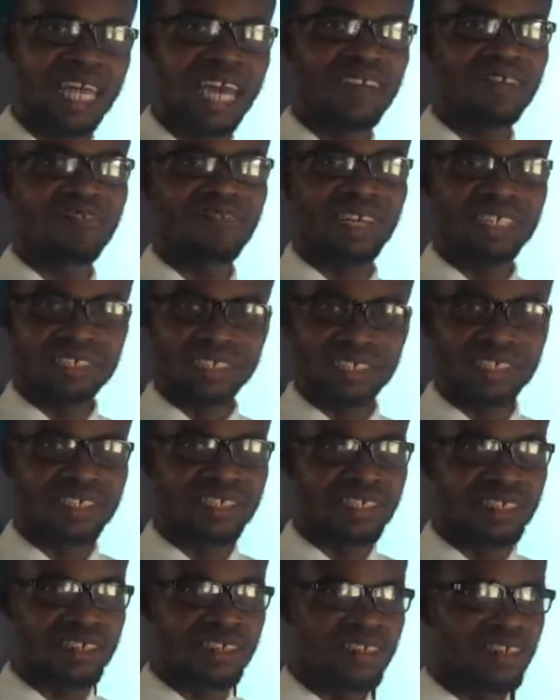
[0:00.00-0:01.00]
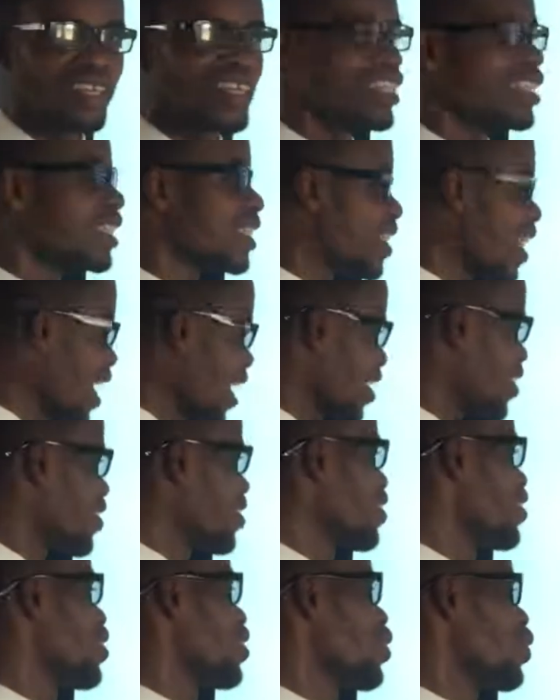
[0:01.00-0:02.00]
the advantages, then
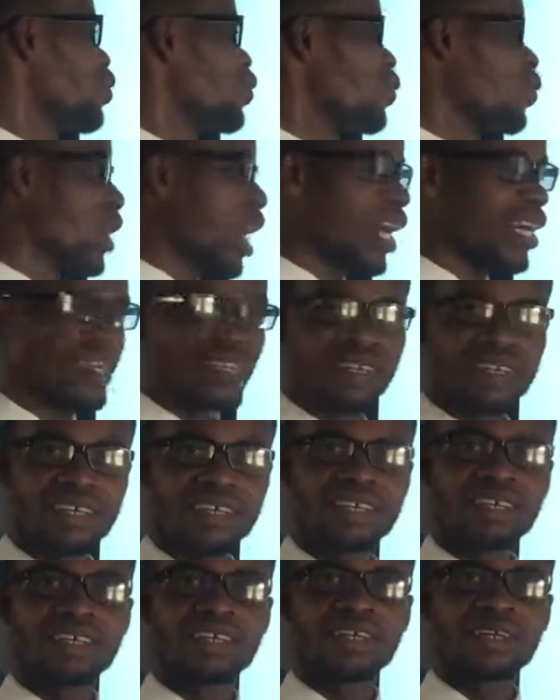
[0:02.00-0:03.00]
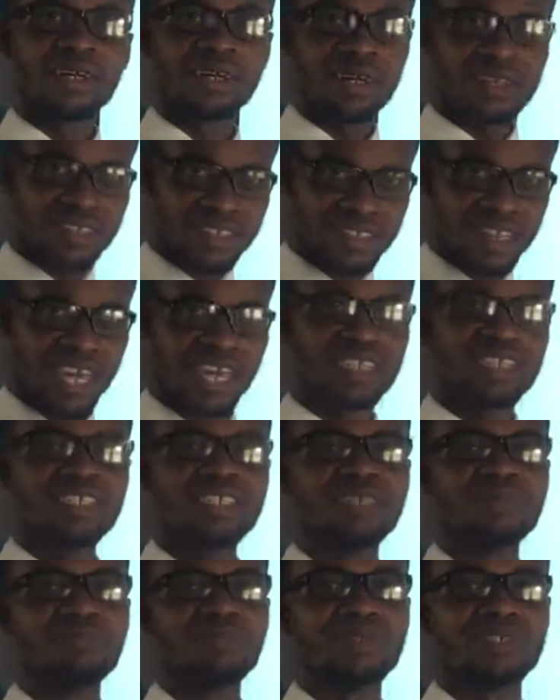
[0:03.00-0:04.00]
you can stand
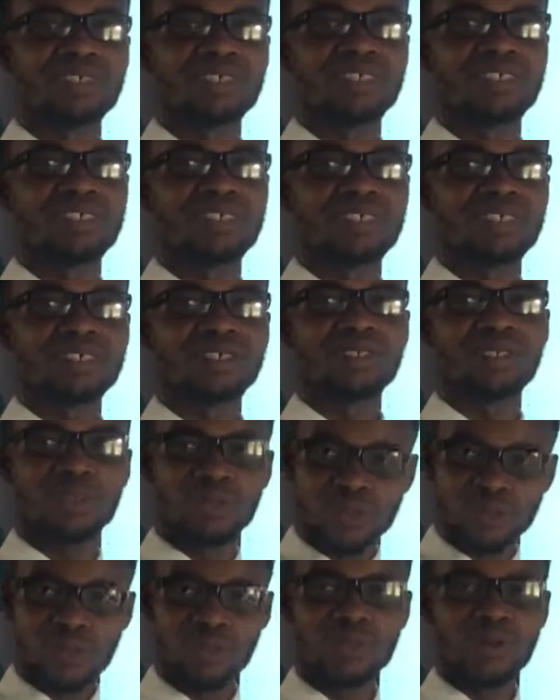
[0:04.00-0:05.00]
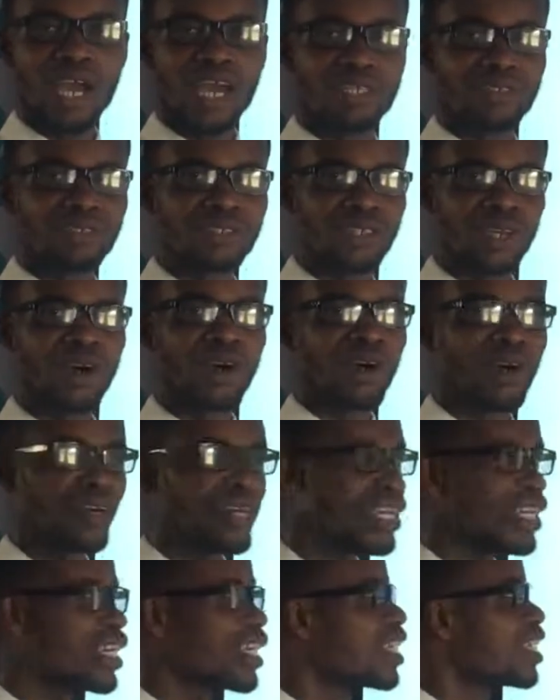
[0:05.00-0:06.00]
in position to
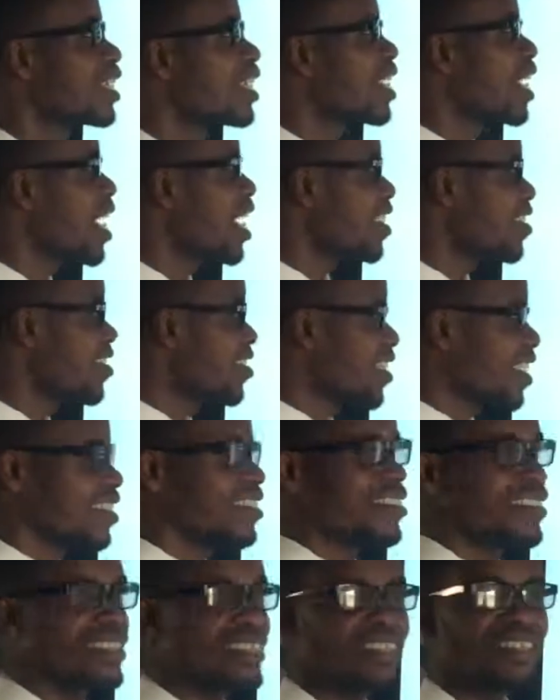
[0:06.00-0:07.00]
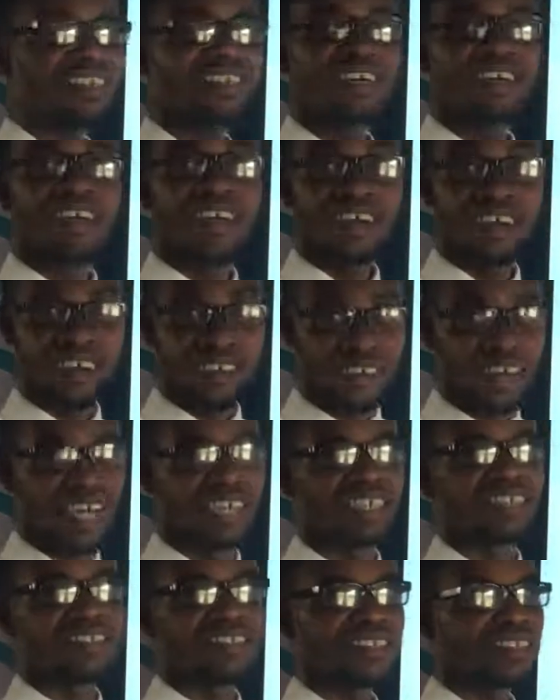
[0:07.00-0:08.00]
enjoy a certain
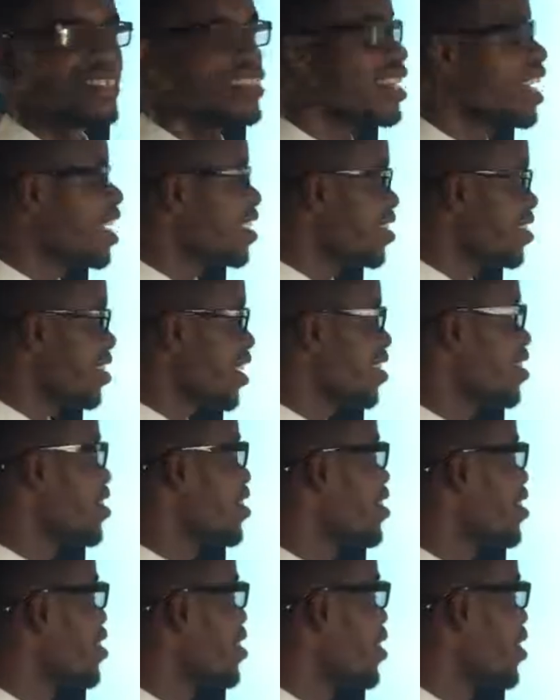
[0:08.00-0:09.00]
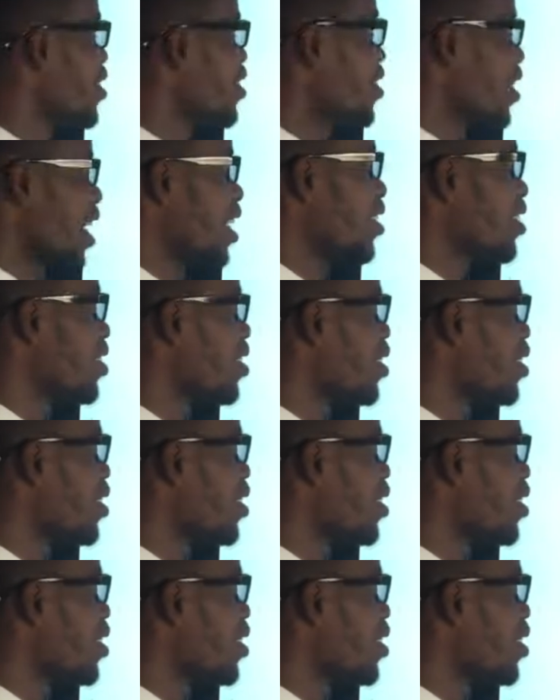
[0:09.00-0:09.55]
right. A certain right.